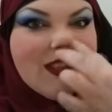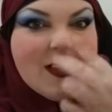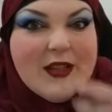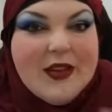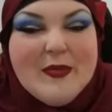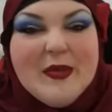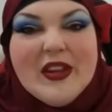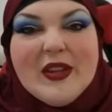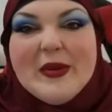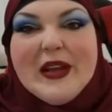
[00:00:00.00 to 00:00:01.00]
You can be
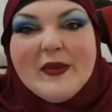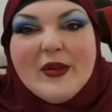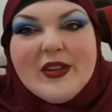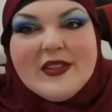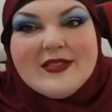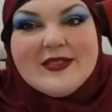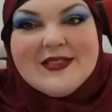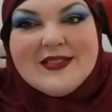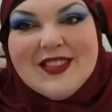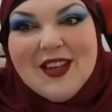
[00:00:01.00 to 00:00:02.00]
on the payroll.
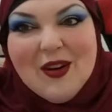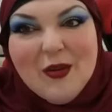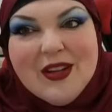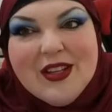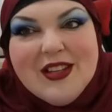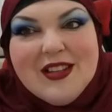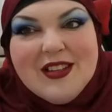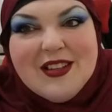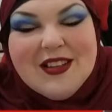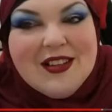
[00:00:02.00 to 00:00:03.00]
No.
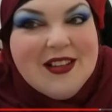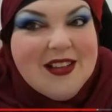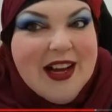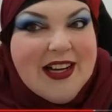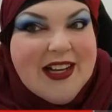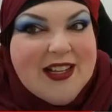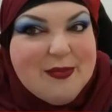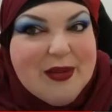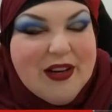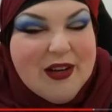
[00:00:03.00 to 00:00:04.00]
I need to
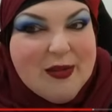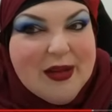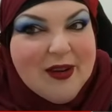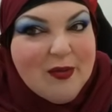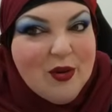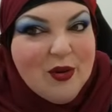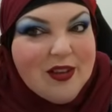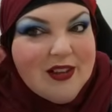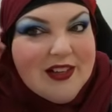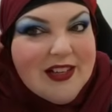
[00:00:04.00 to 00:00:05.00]
be on a
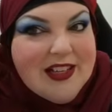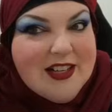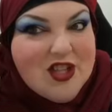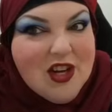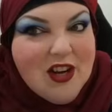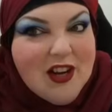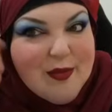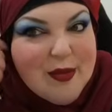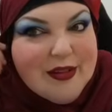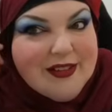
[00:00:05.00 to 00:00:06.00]
payroll. I need a job.